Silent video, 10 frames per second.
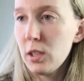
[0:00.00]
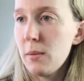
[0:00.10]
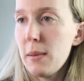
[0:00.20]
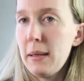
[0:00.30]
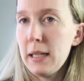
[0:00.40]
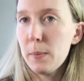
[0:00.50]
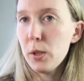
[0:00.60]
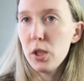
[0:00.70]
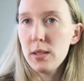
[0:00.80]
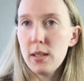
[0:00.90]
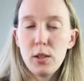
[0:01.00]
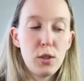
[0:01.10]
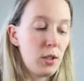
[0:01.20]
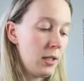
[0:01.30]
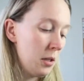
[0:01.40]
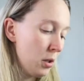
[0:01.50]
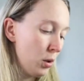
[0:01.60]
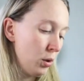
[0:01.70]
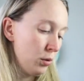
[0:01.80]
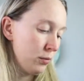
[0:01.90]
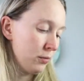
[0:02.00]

Oh, my makeup brushes are dirty though.